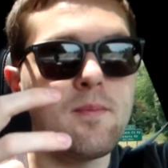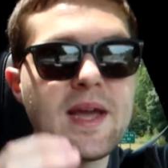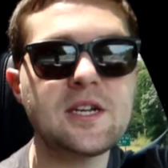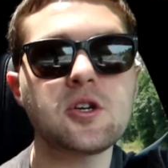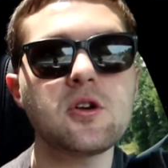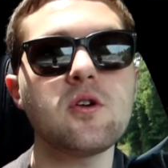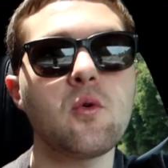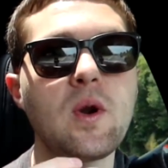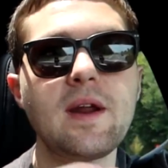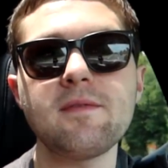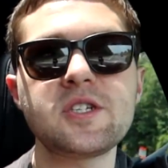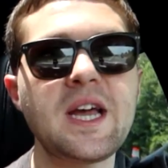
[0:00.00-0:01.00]
make sure
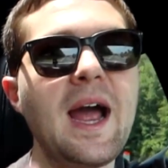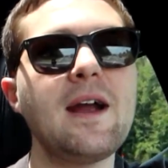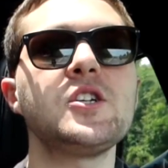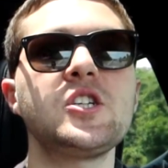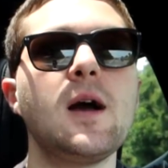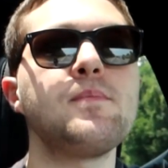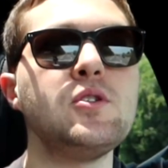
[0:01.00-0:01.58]
whatever tire shop